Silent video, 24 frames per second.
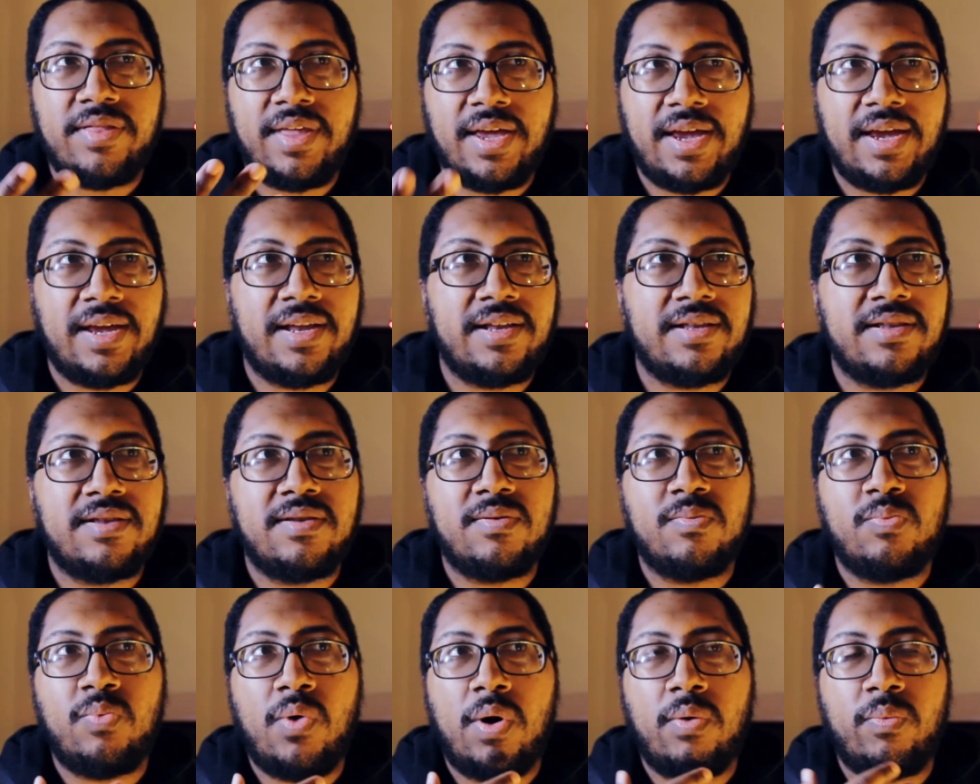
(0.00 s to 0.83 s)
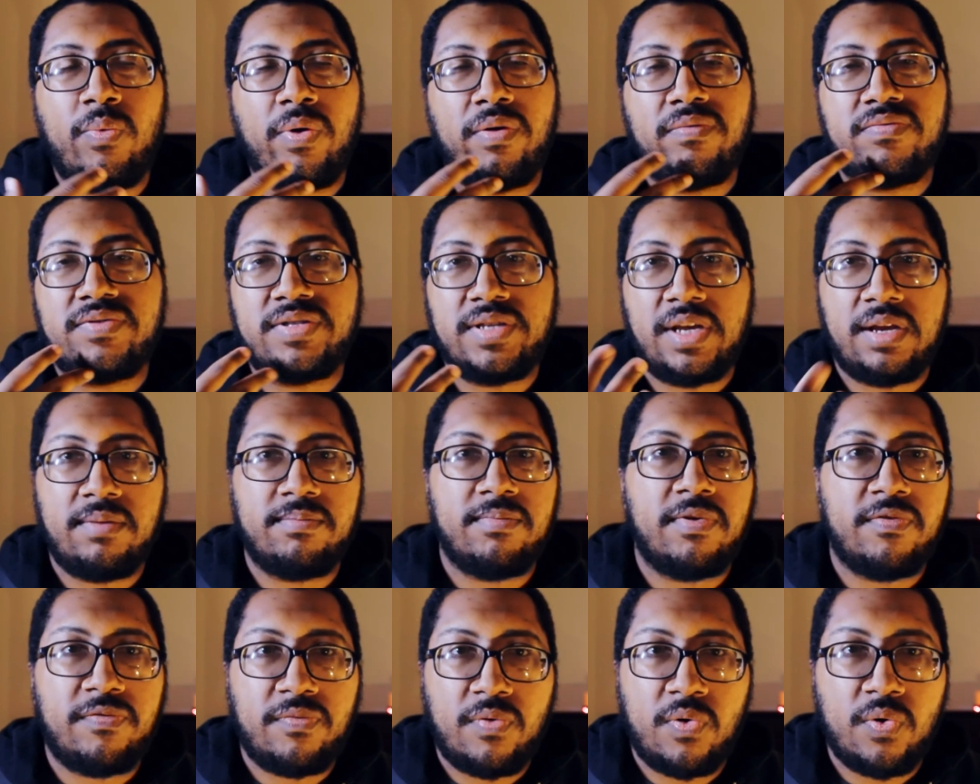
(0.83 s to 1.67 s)
than what we've seen
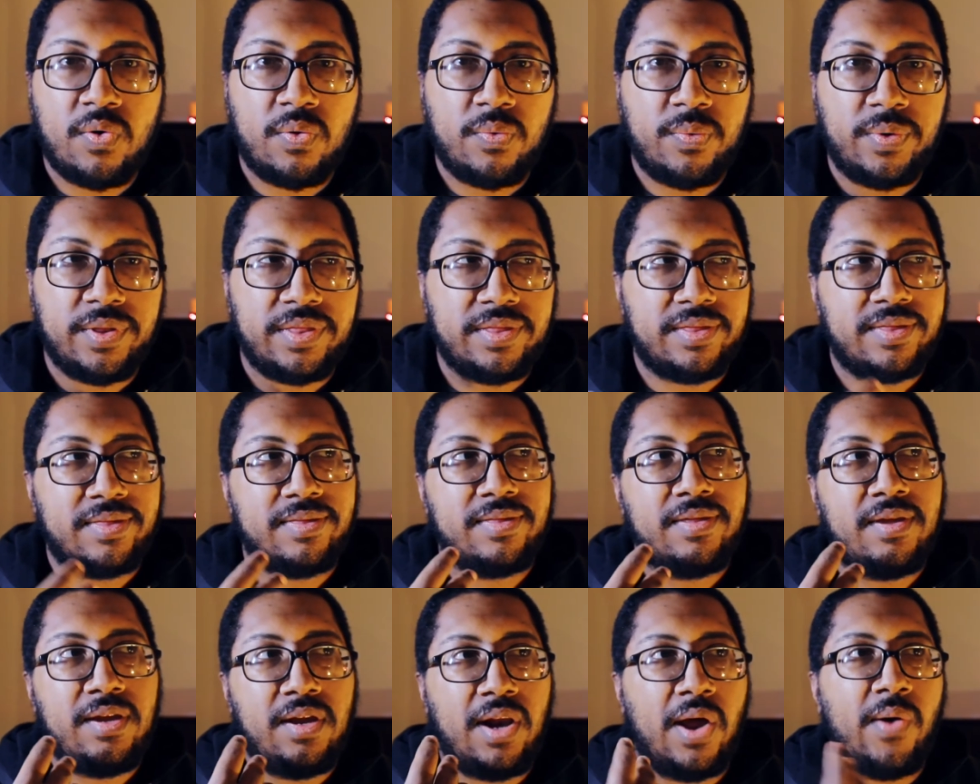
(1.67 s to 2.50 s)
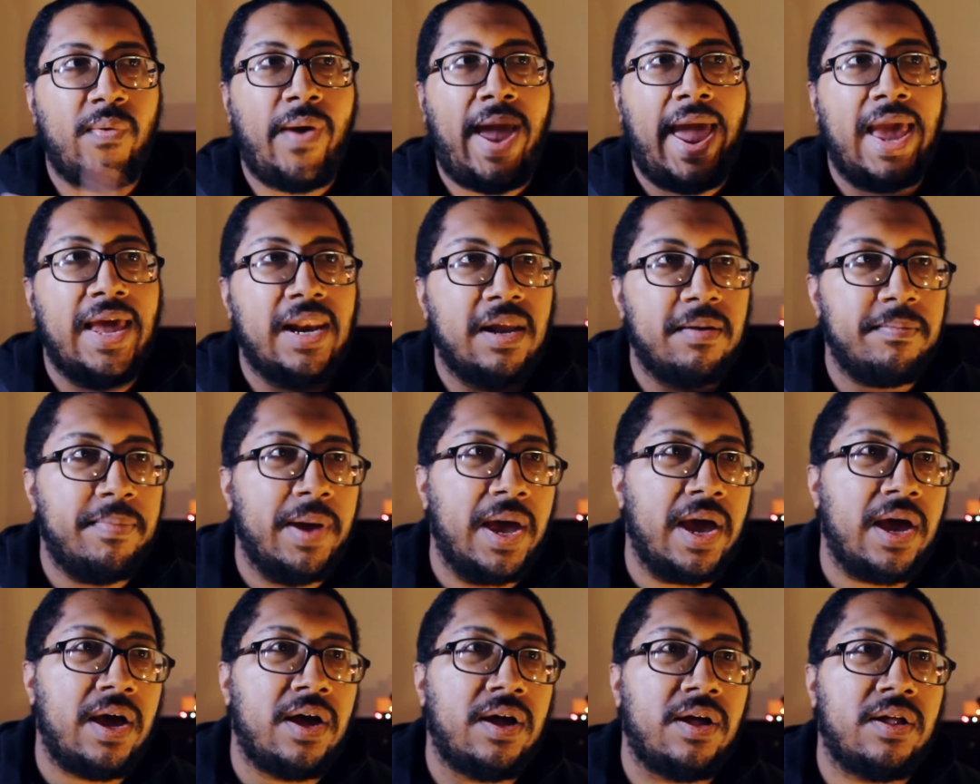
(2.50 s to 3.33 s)
before with, you know,
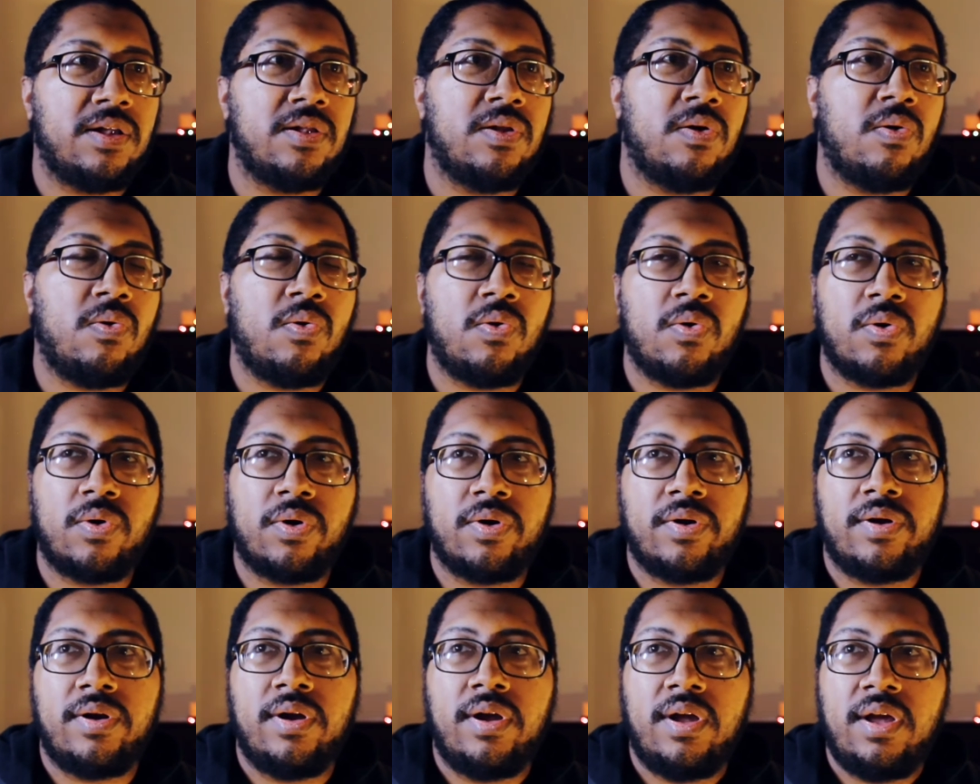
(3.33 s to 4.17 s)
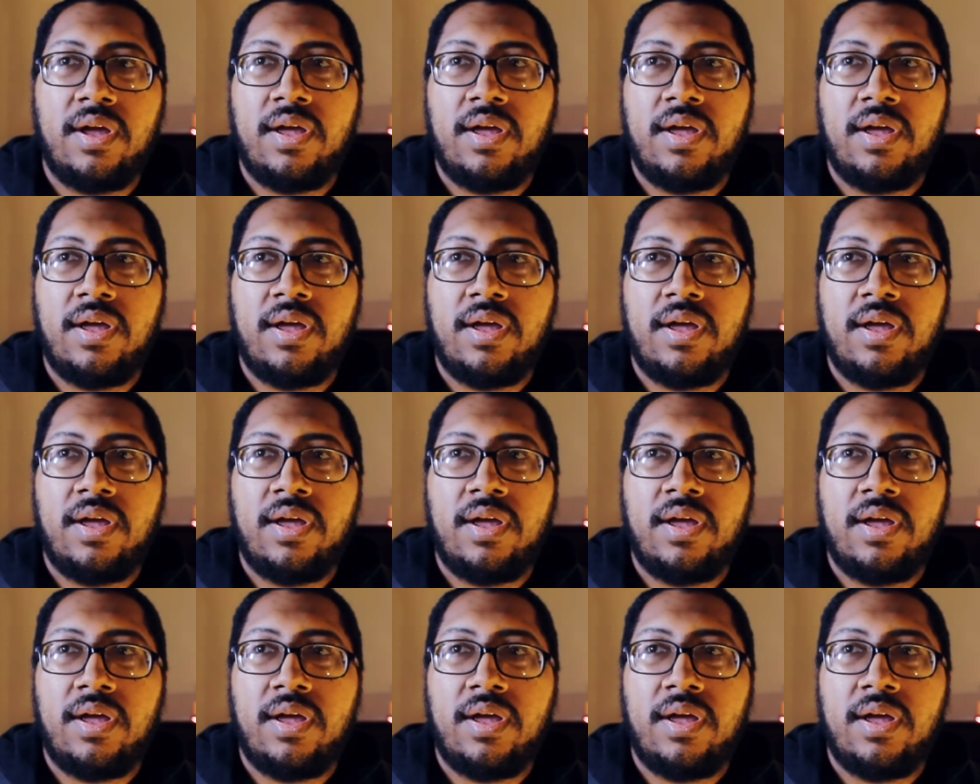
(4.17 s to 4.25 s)
Annabelle or